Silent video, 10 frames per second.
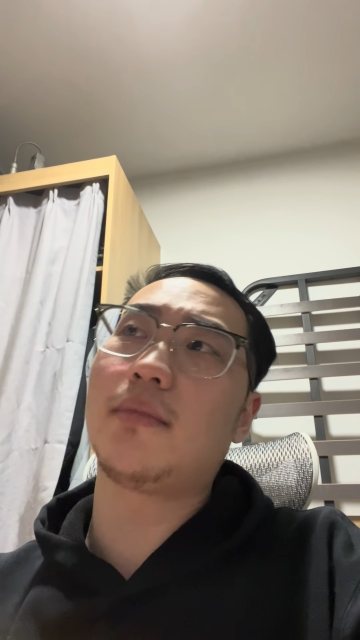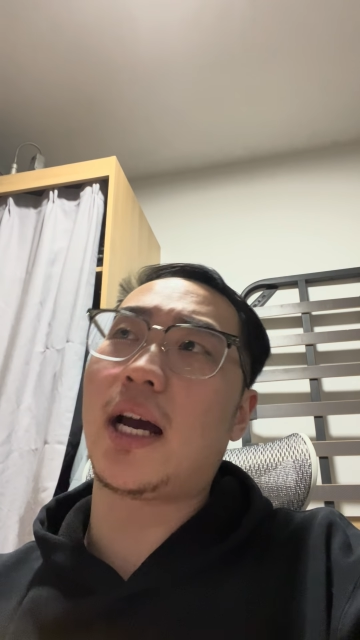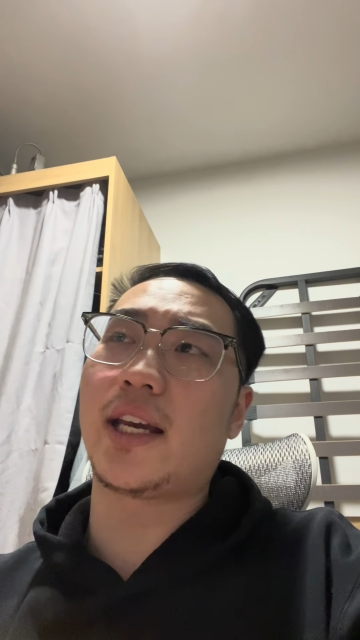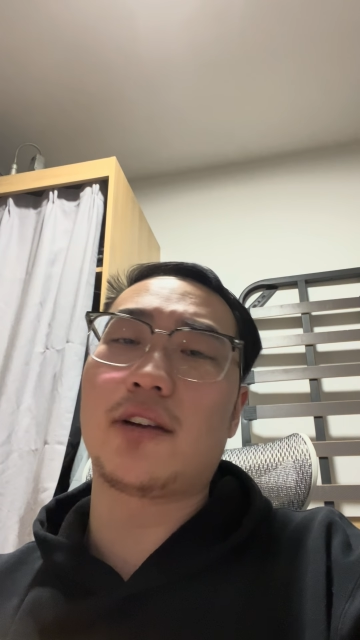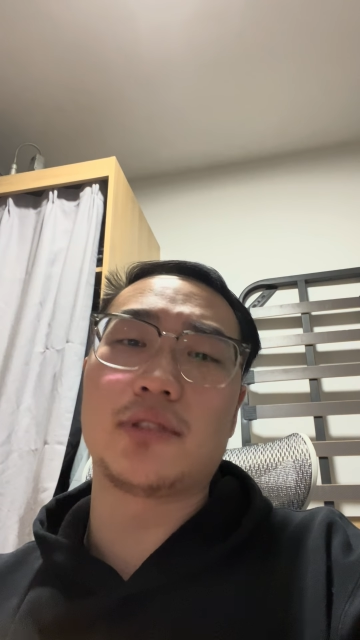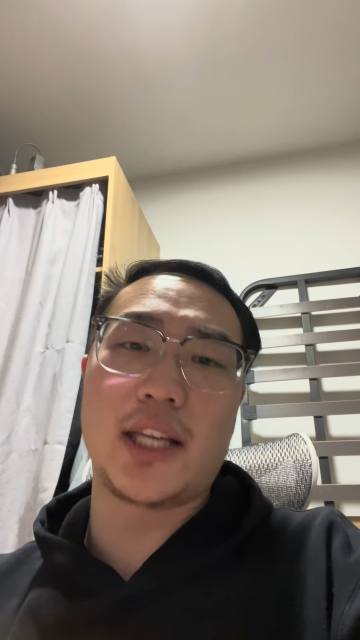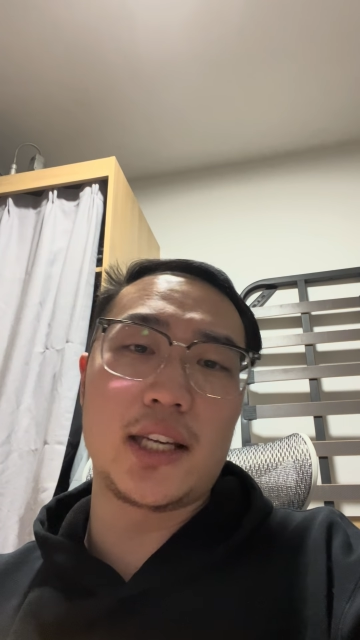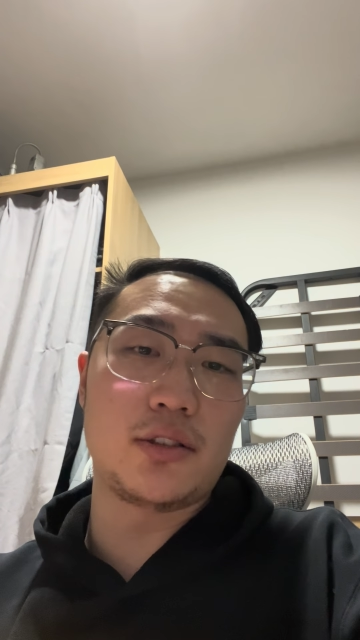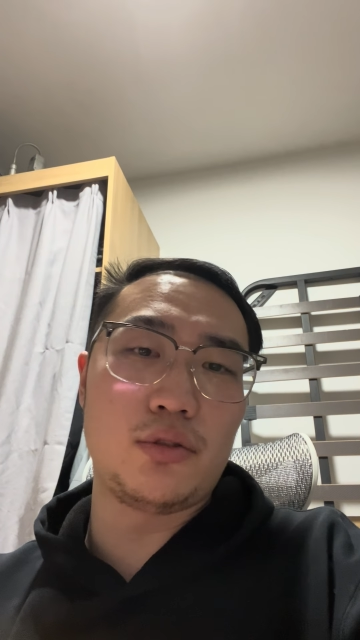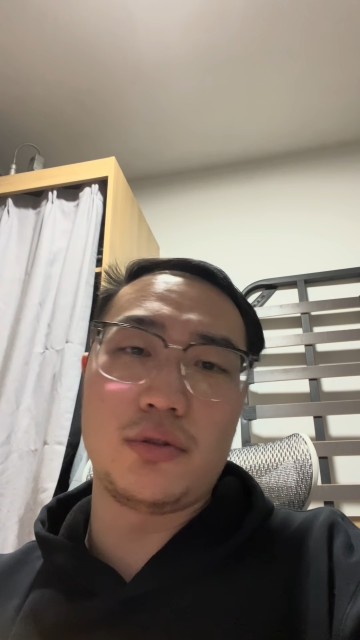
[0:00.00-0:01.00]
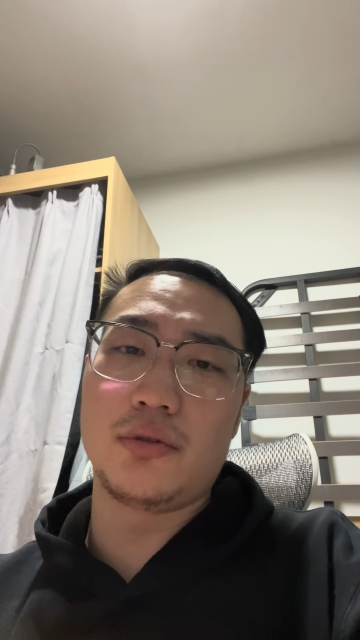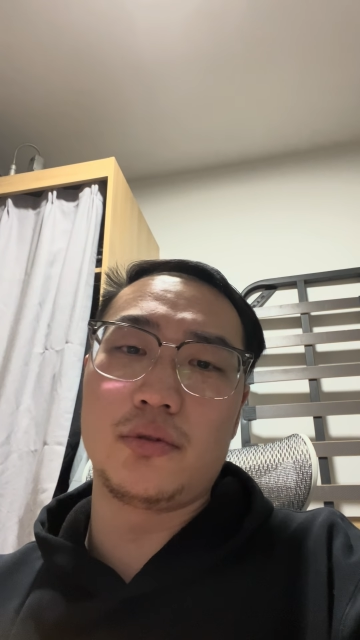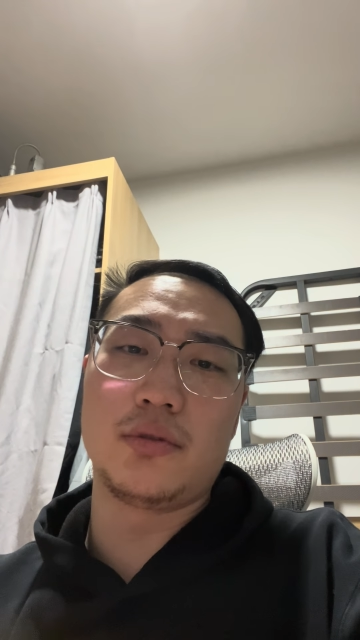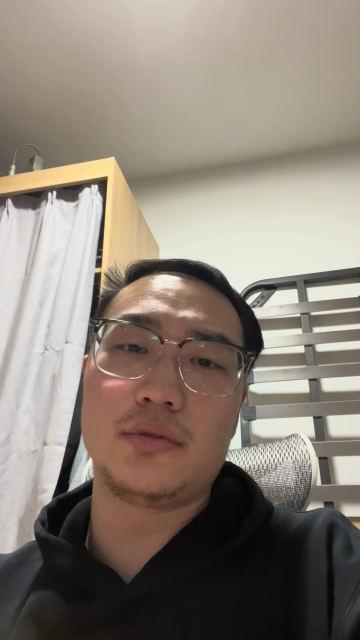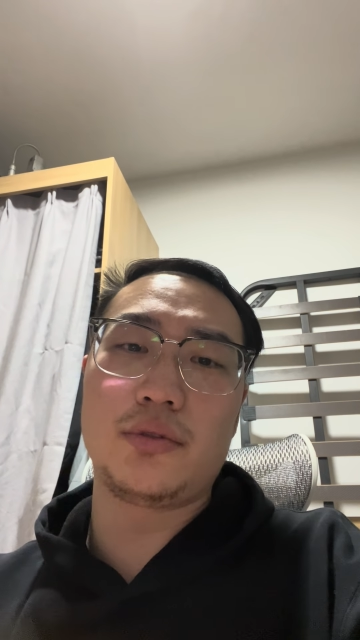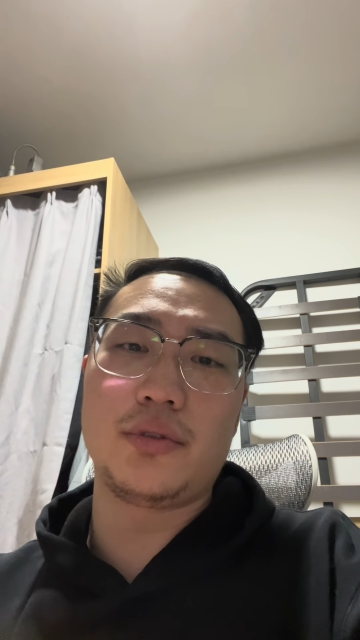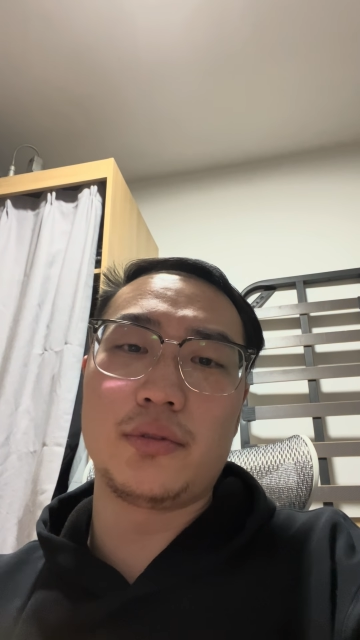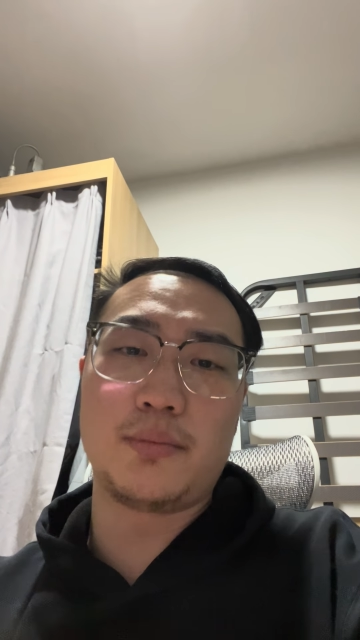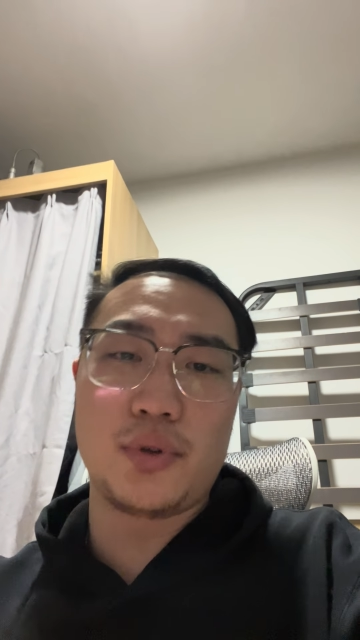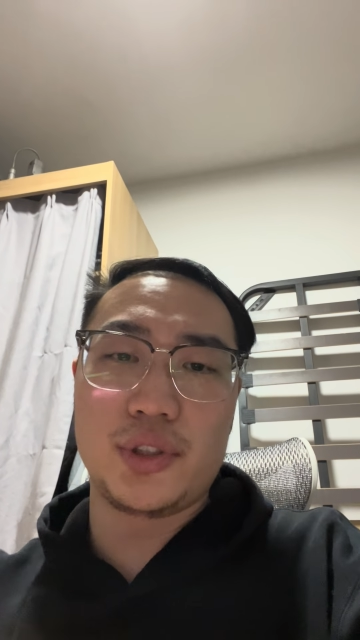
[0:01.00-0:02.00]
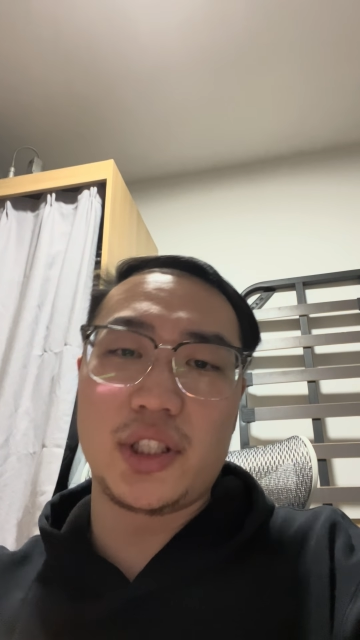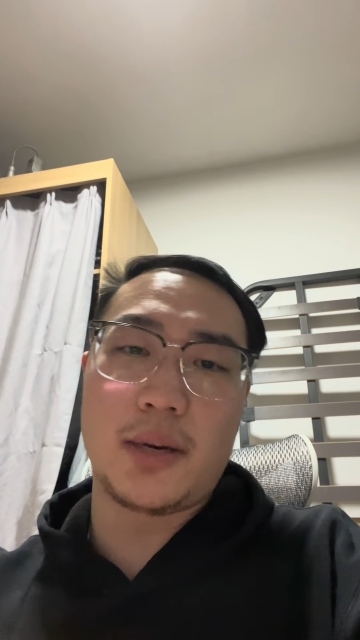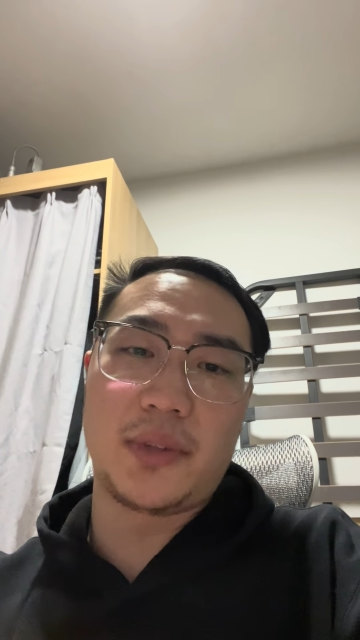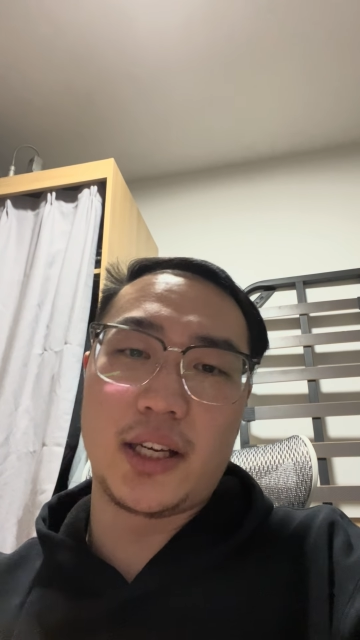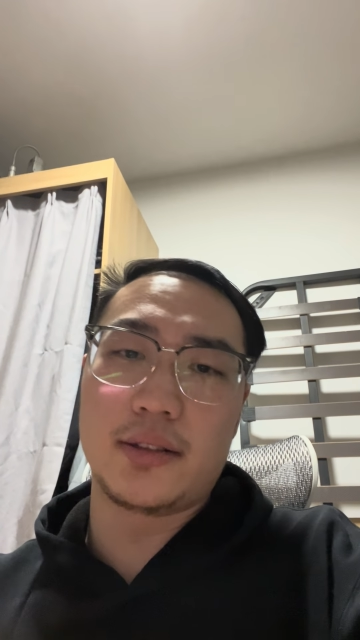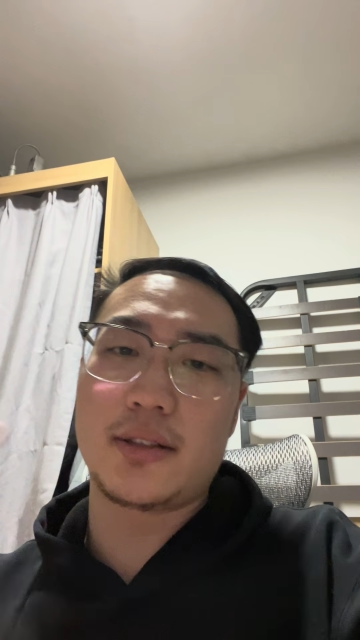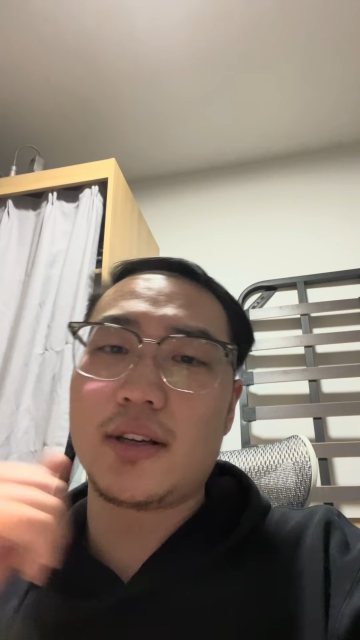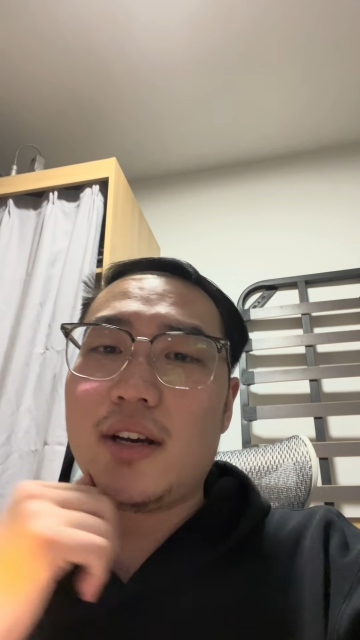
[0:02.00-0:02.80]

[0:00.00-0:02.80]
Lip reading: I count days to pushing updates.